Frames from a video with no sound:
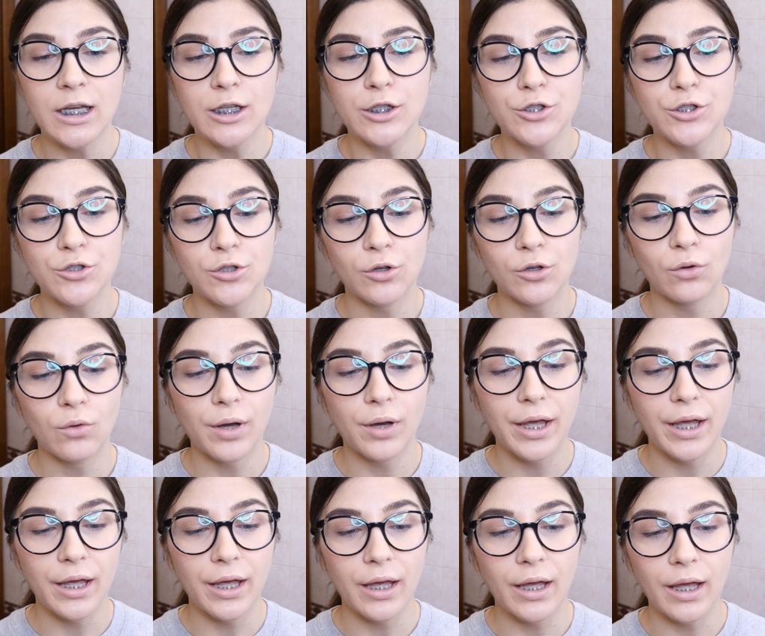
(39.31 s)
So
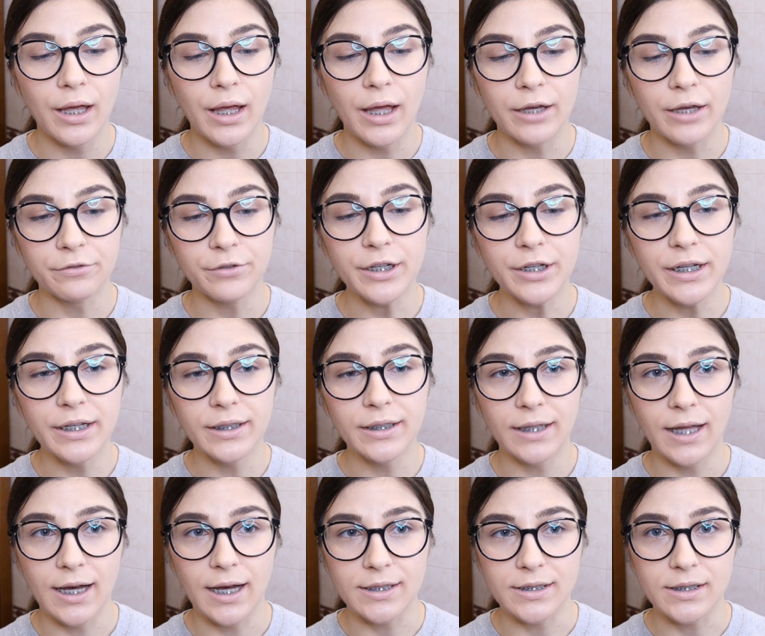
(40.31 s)
every
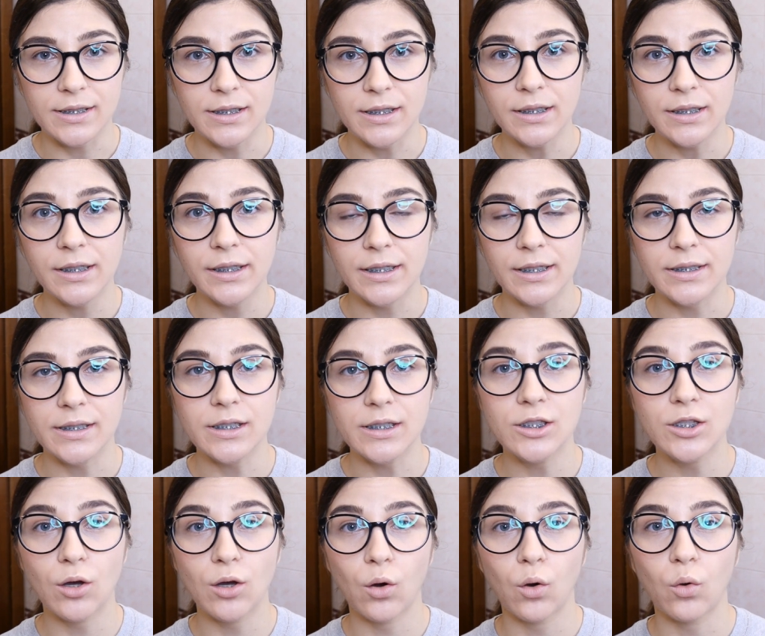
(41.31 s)
elastic has
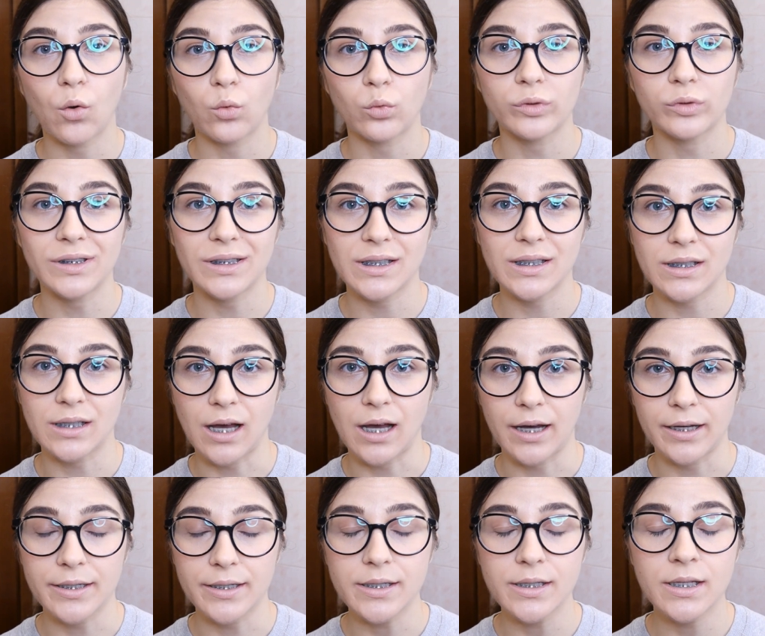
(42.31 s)
its own
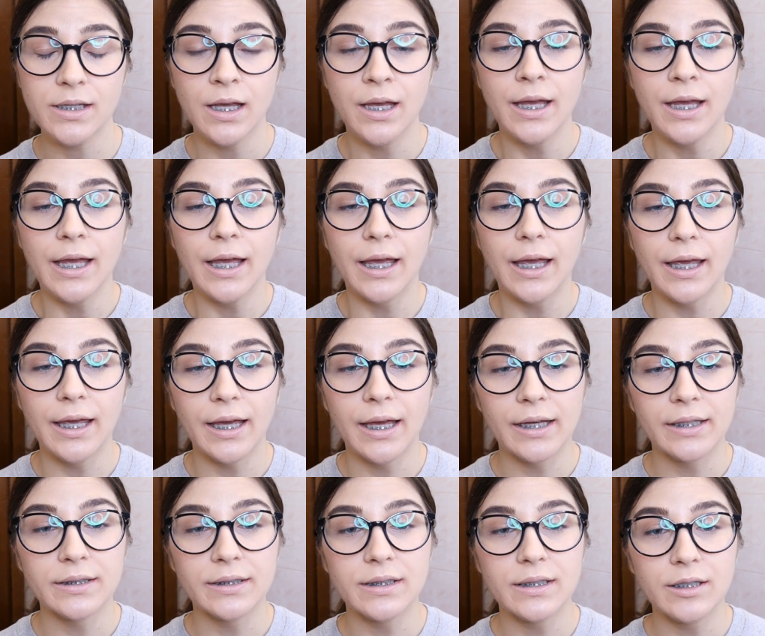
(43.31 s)
size
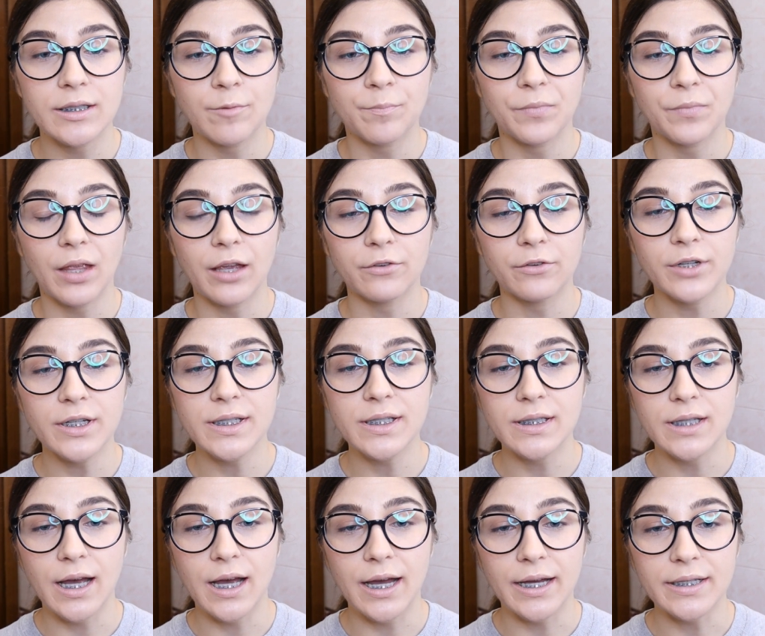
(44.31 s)
and every
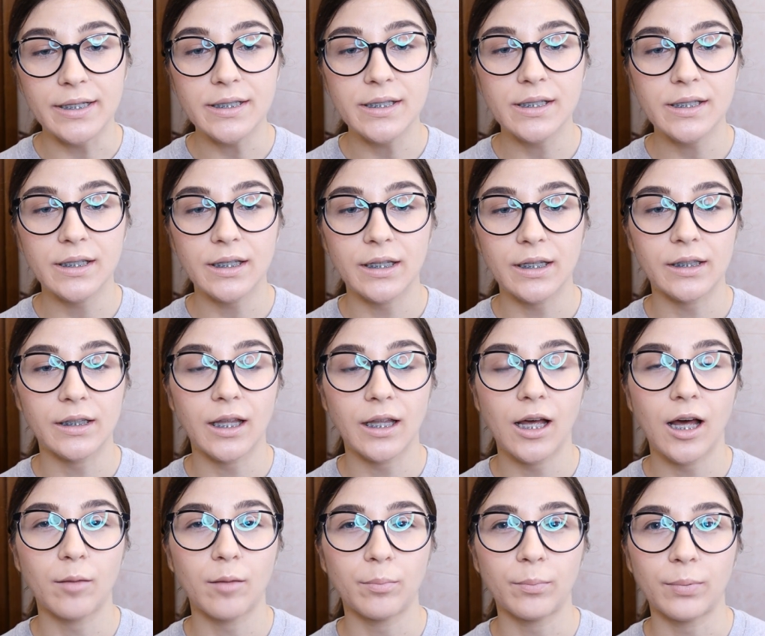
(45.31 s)
size can
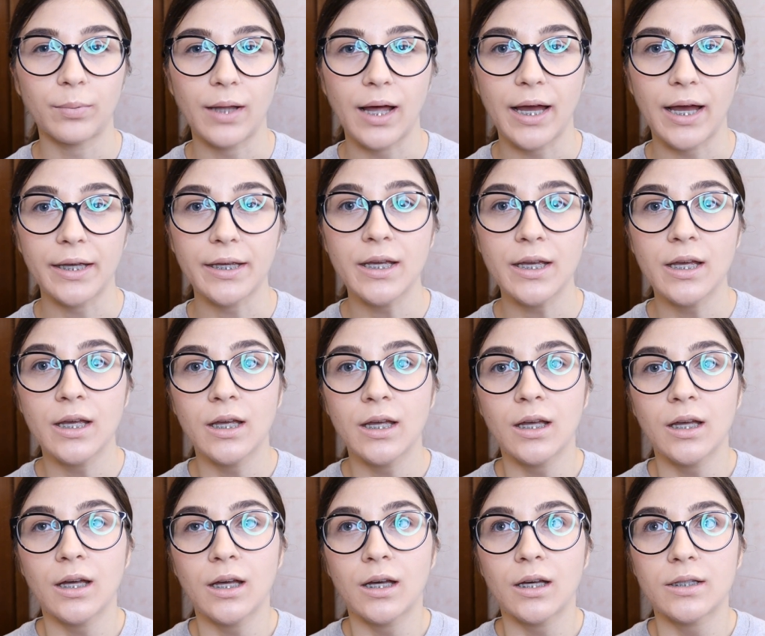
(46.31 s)
apply
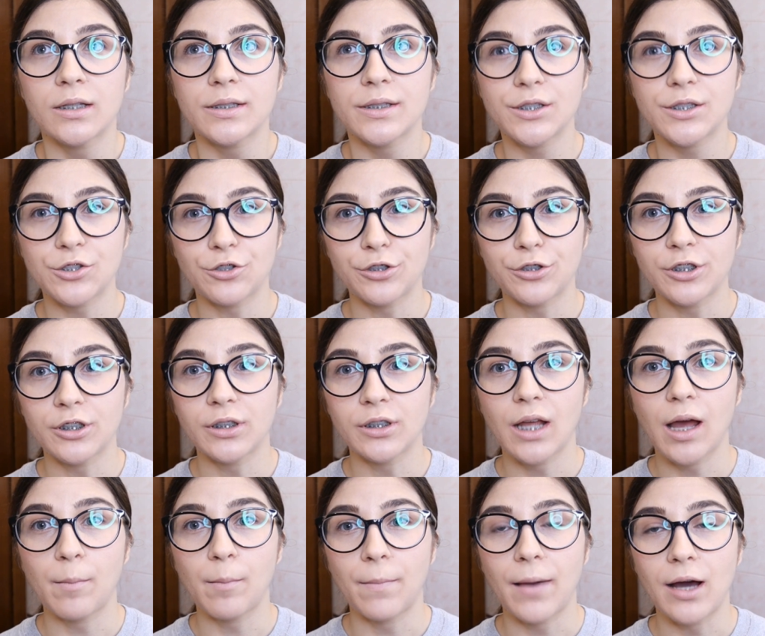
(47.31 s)
certain
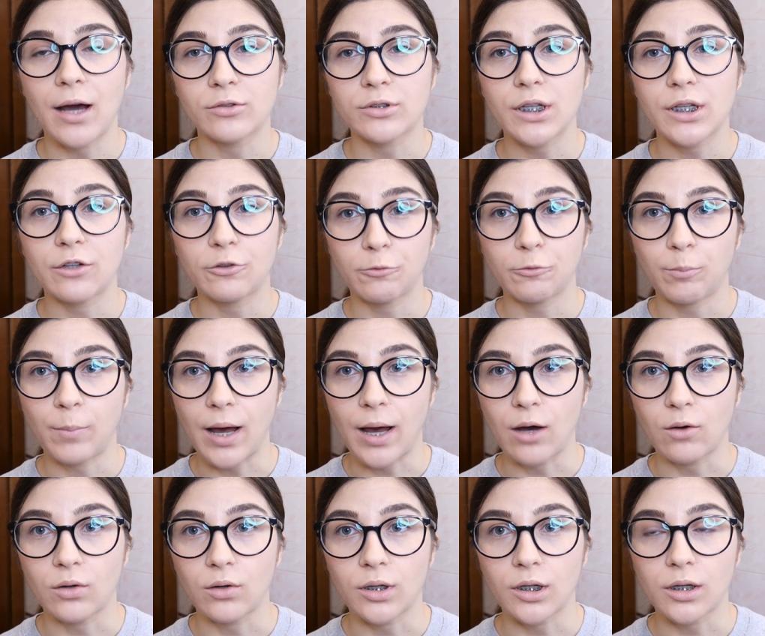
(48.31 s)
amount of
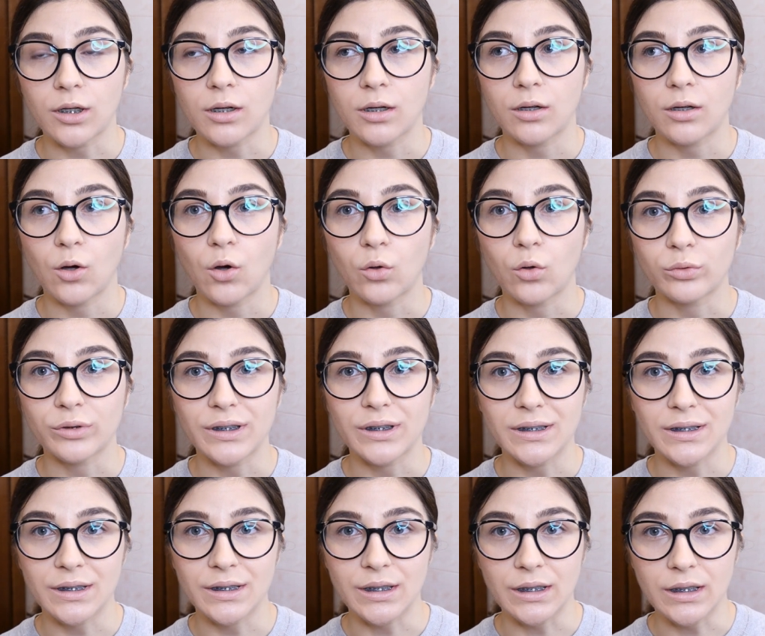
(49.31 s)
power on the
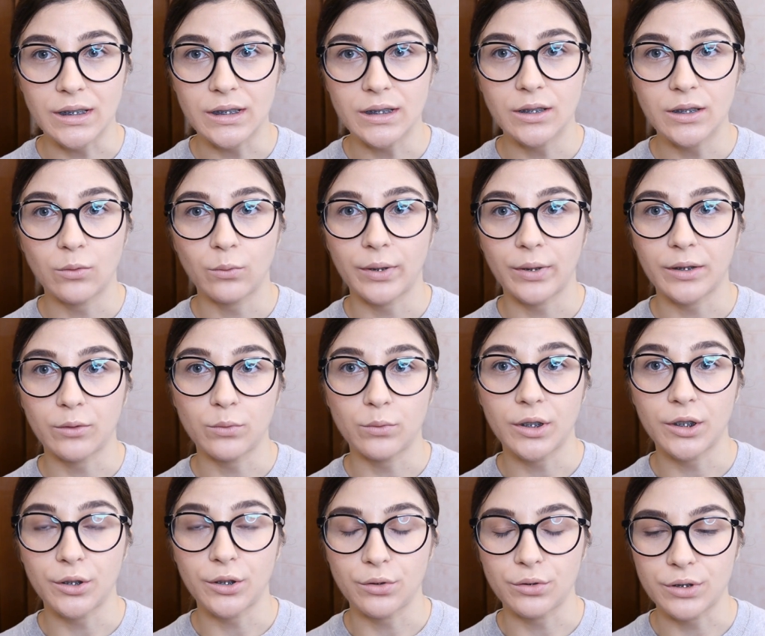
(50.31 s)
teeth when we
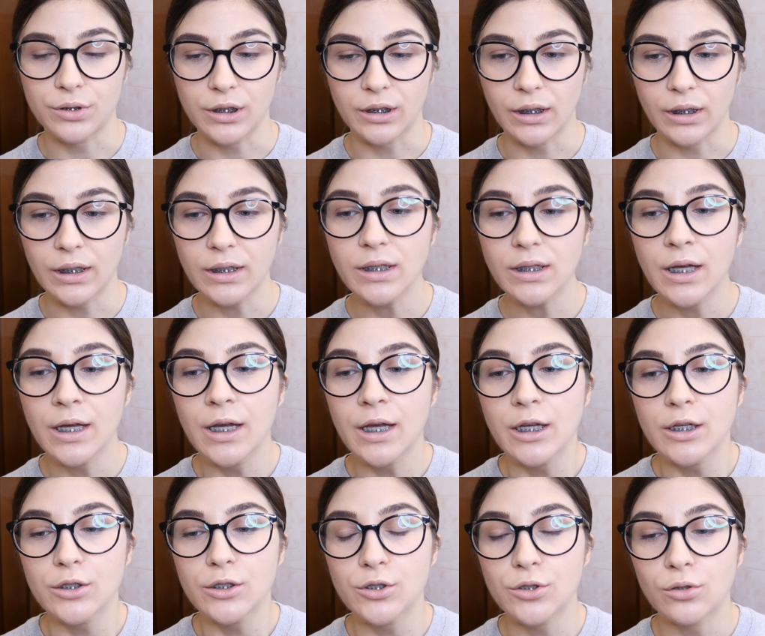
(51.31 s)
are using it.
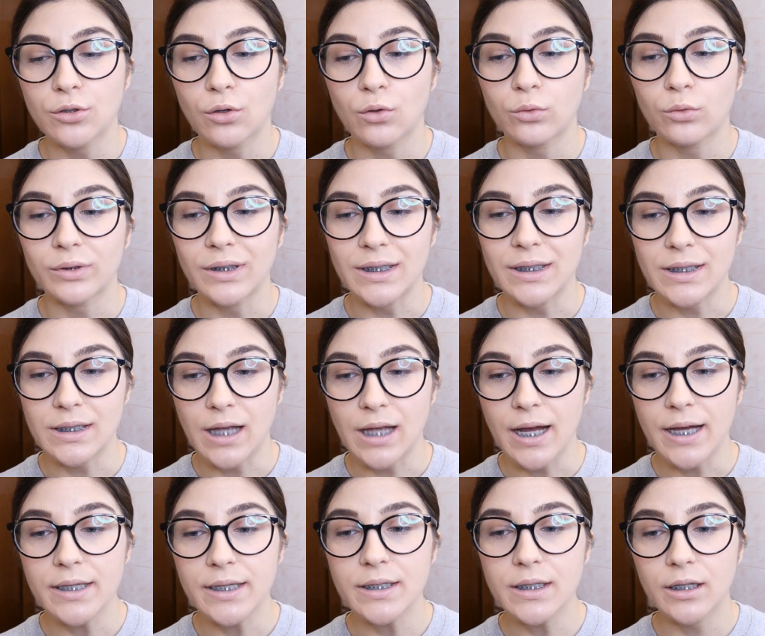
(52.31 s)
So the
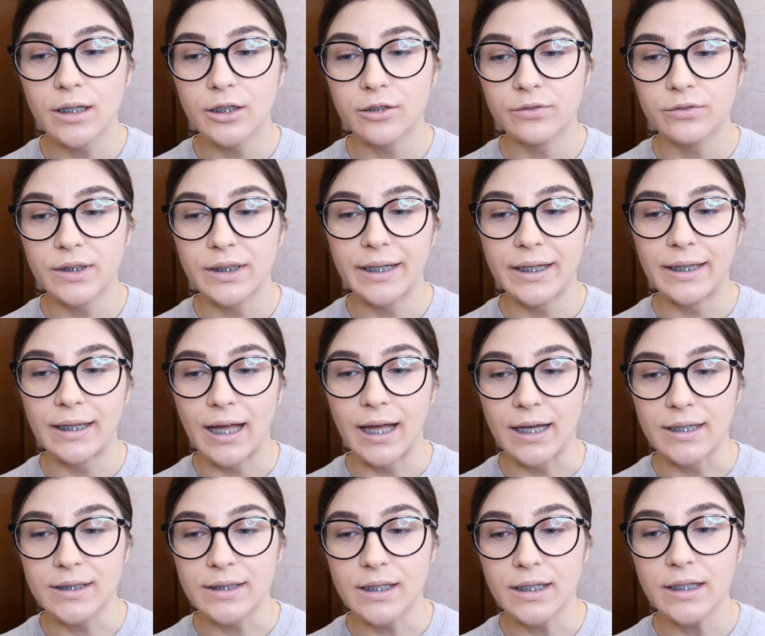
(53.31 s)
size of the
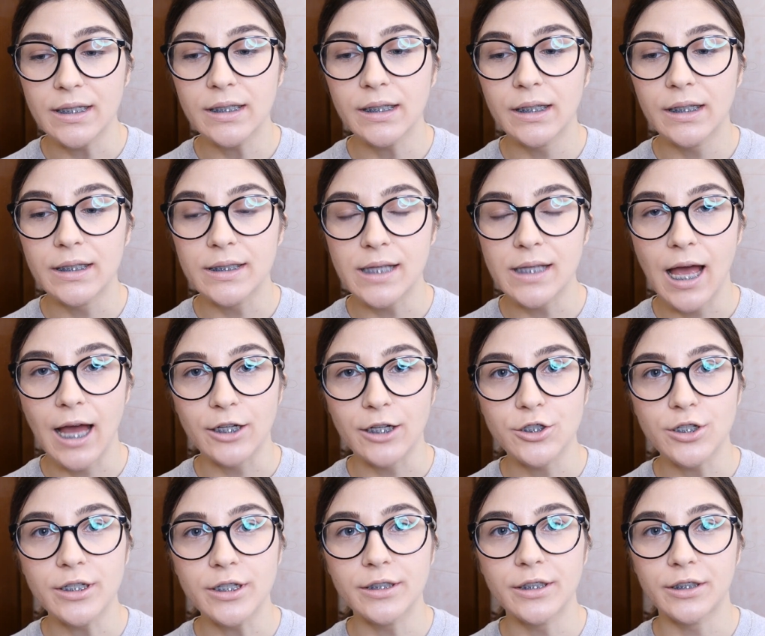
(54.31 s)
elastic is
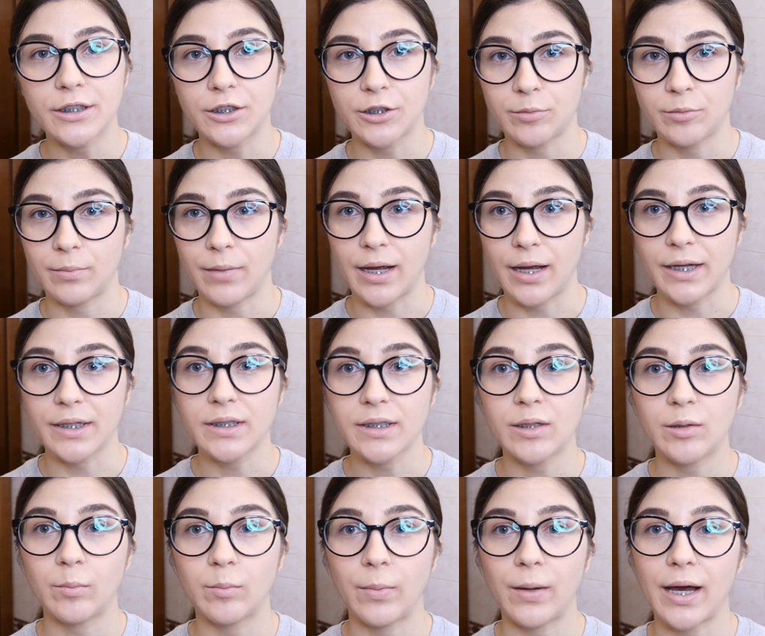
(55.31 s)
actually determined
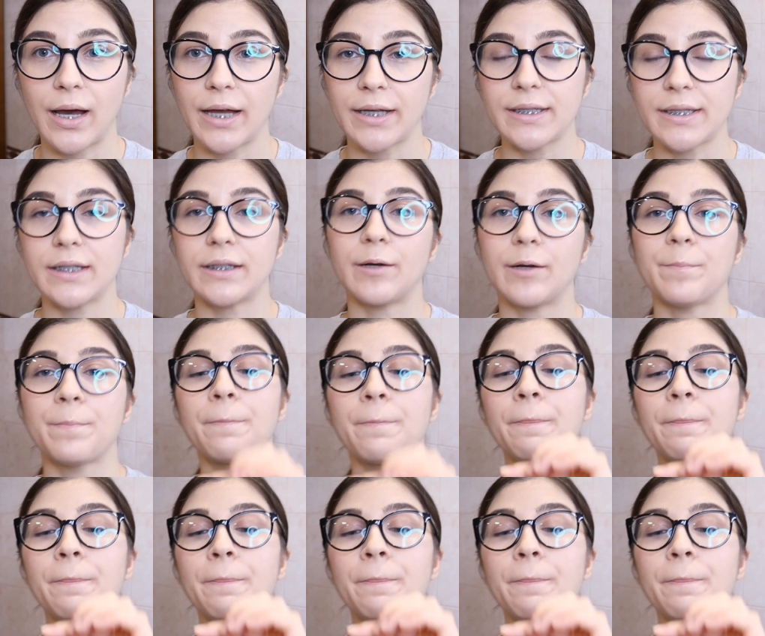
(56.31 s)
by the